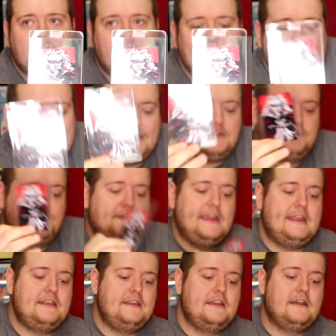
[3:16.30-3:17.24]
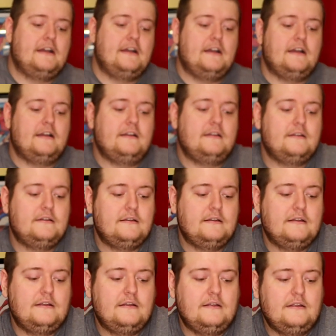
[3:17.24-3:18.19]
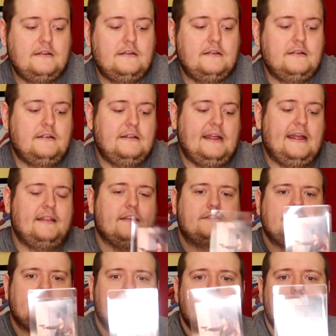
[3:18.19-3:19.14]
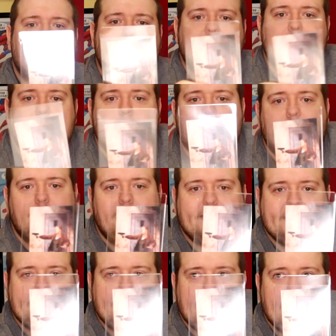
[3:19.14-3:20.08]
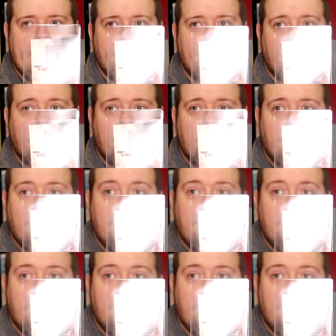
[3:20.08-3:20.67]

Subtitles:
from Castlevania. That looks like something from Resident Evil.